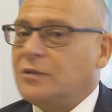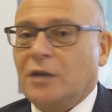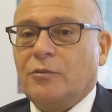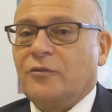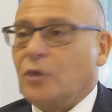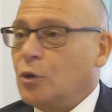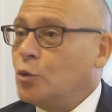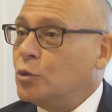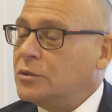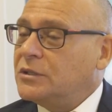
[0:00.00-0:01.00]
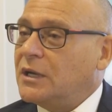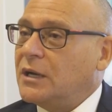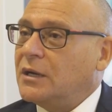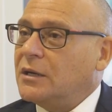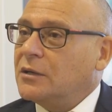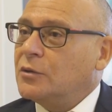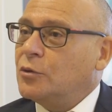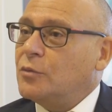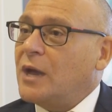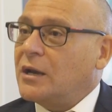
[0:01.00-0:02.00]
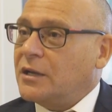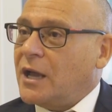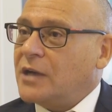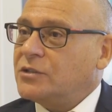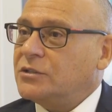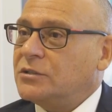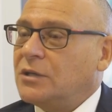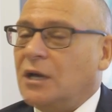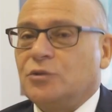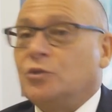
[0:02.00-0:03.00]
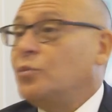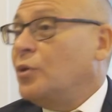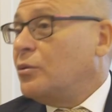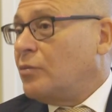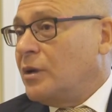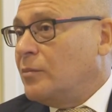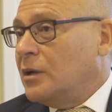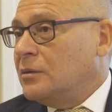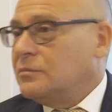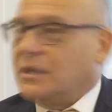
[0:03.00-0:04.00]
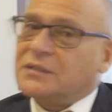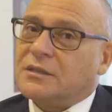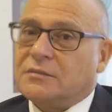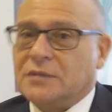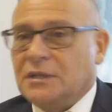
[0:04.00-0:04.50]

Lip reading: You know, we've got a good amount of cash, 2.3 mil as at